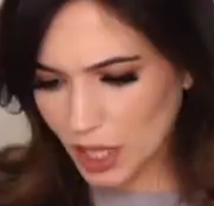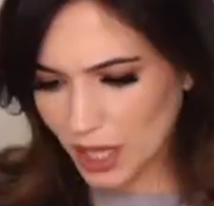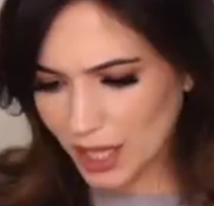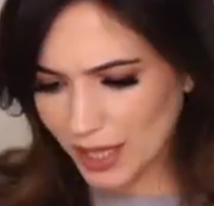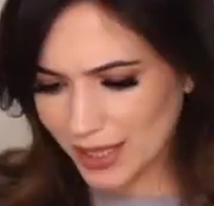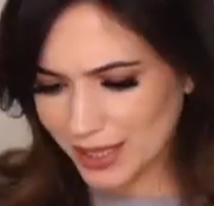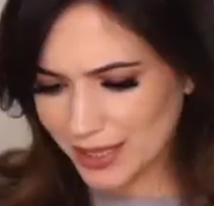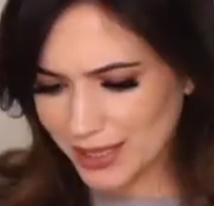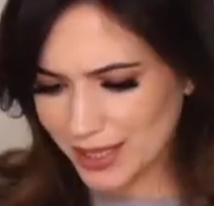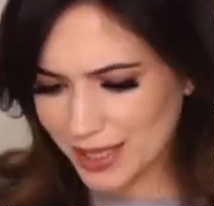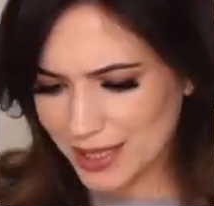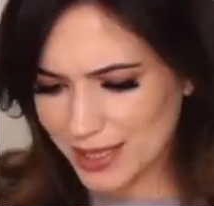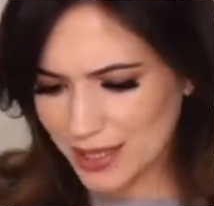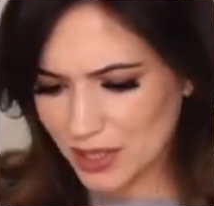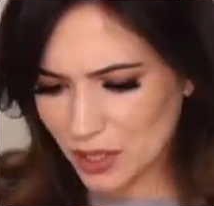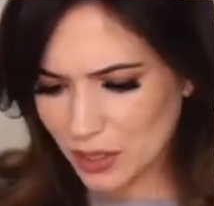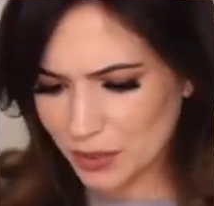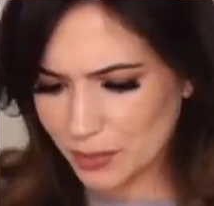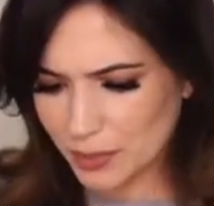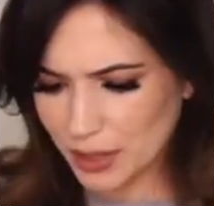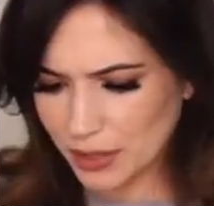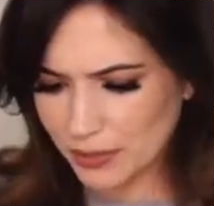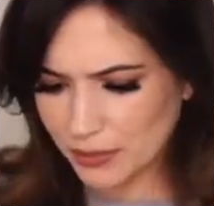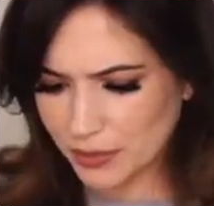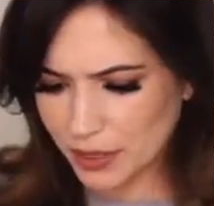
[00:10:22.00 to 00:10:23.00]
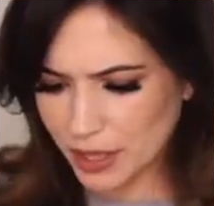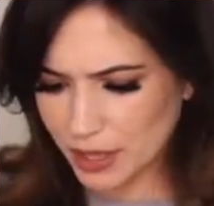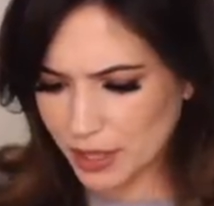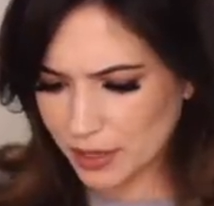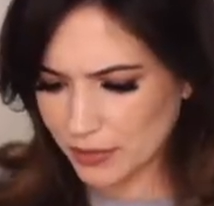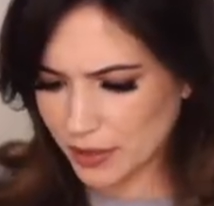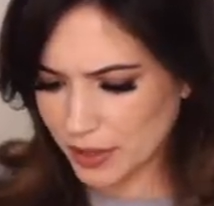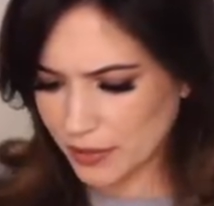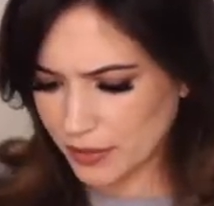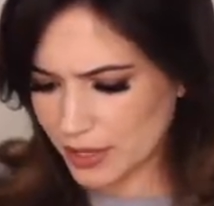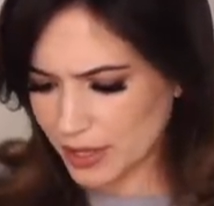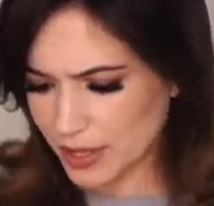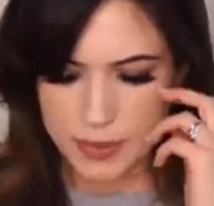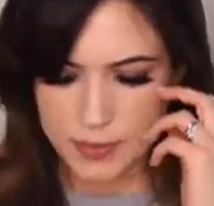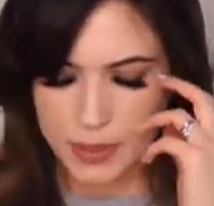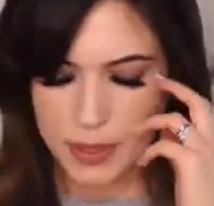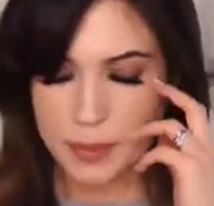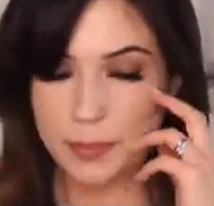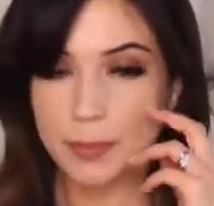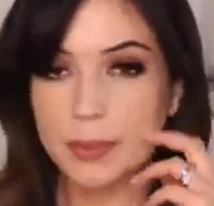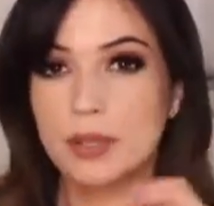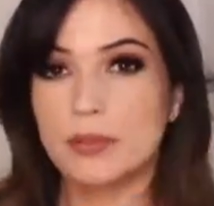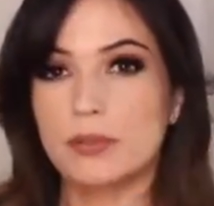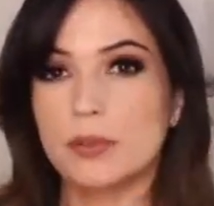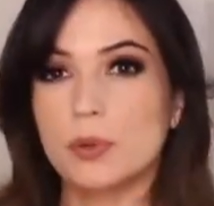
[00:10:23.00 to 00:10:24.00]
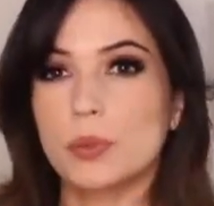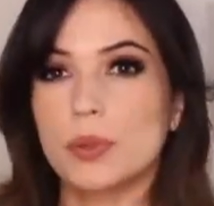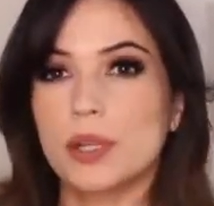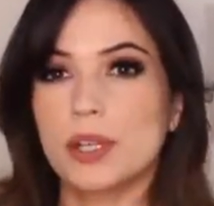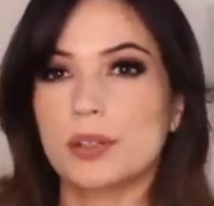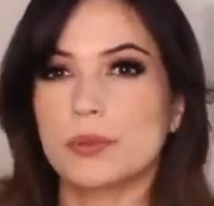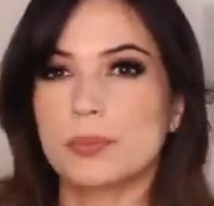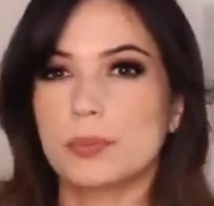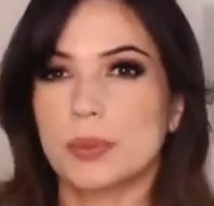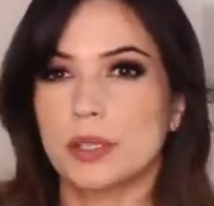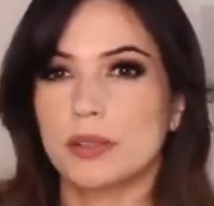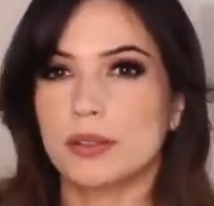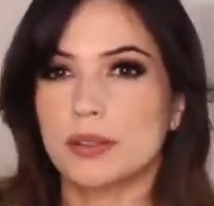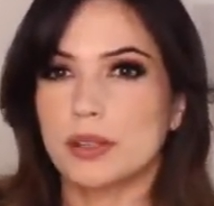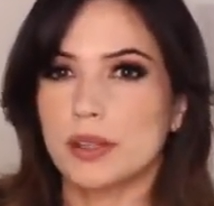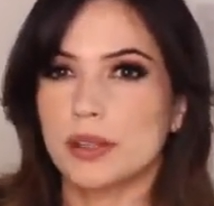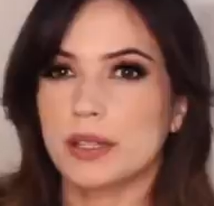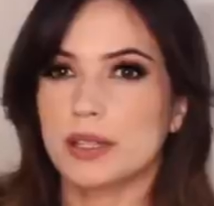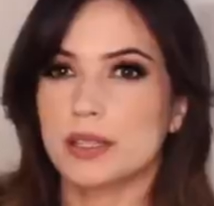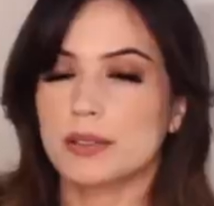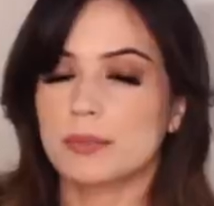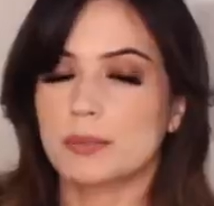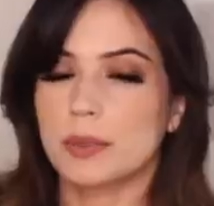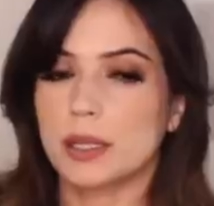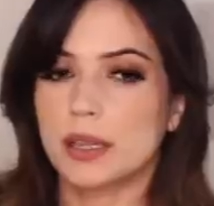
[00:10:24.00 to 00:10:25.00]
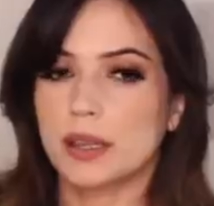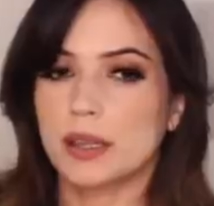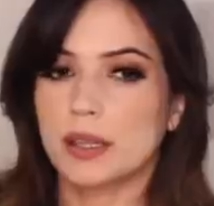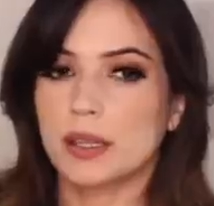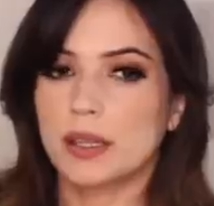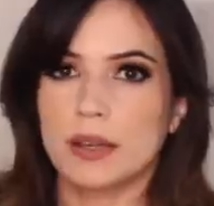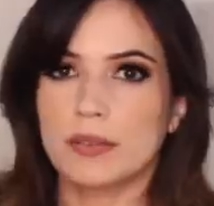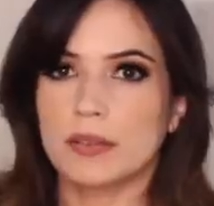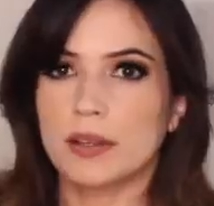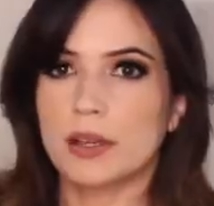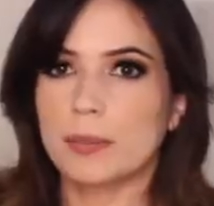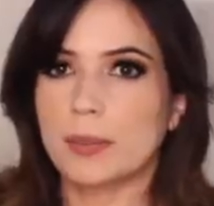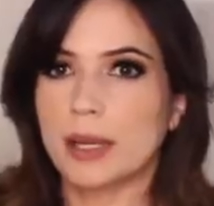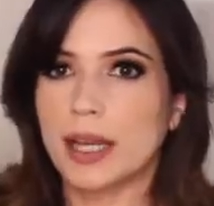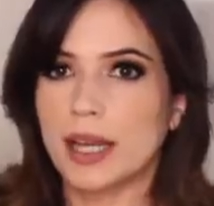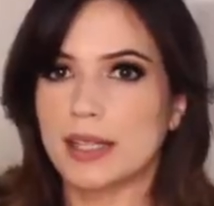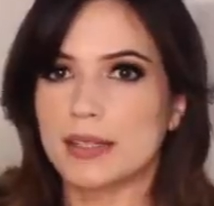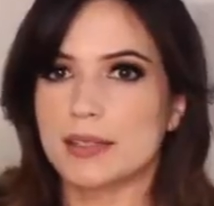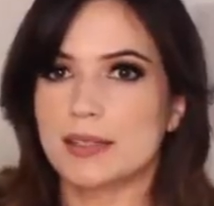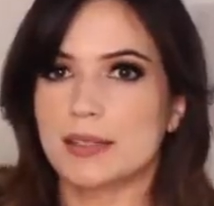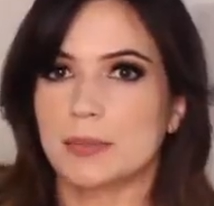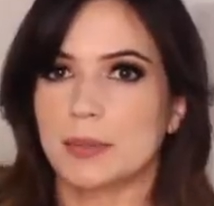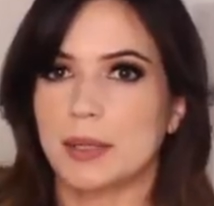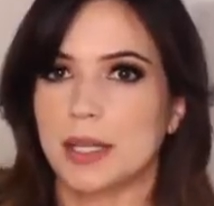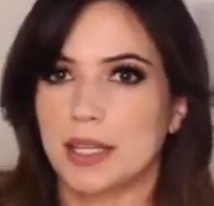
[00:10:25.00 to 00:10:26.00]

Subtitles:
I think that's all my Friday favorites. It's been a bit of a weird month this month. I've got my hands on my